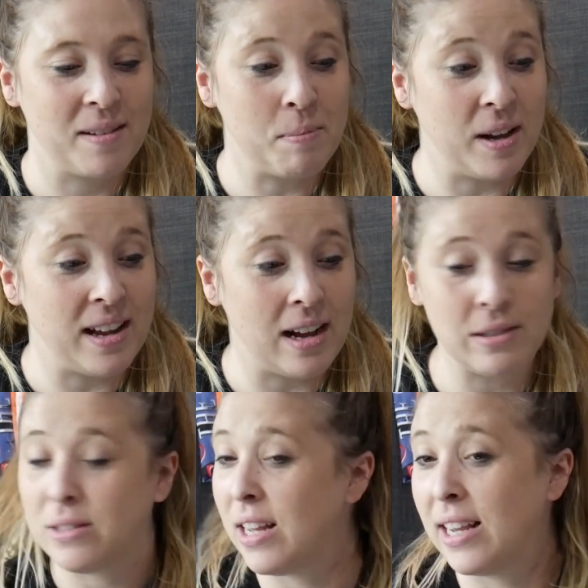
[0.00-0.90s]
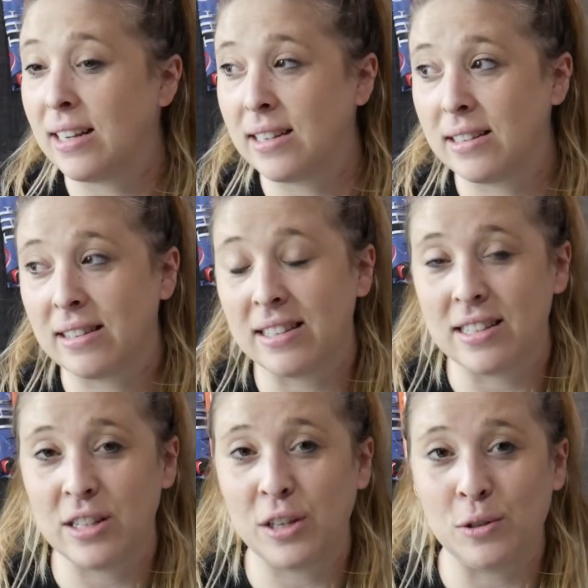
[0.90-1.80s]
But I was like, this
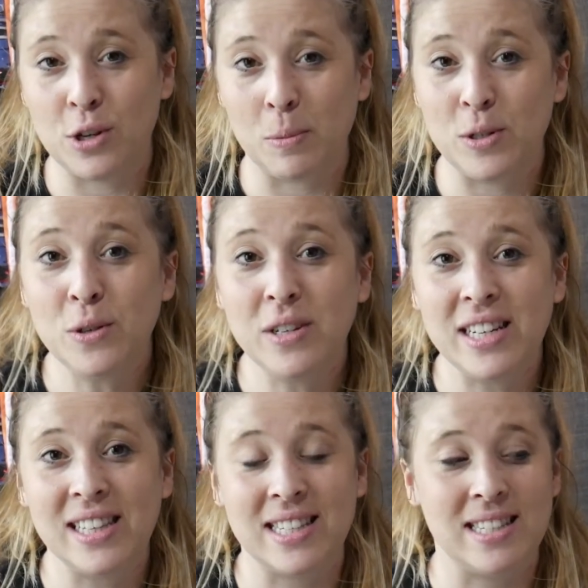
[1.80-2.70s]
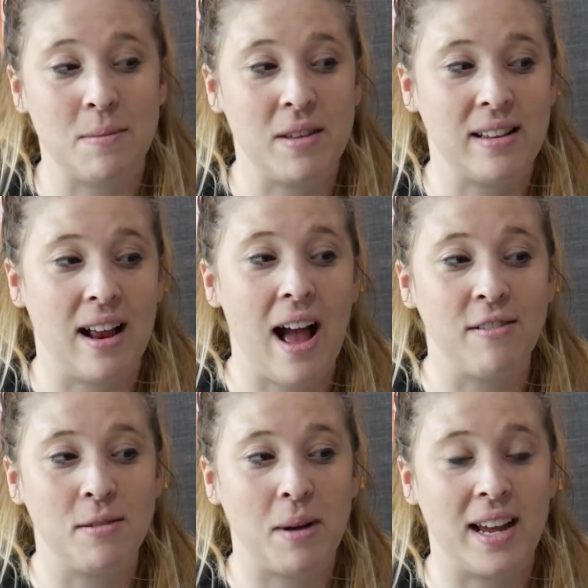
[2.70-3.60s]
is a huge opportunity. This is something that I have
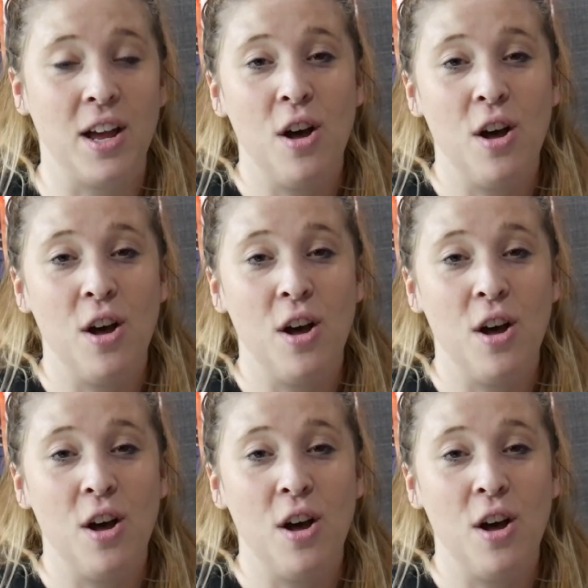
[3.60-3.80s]
on my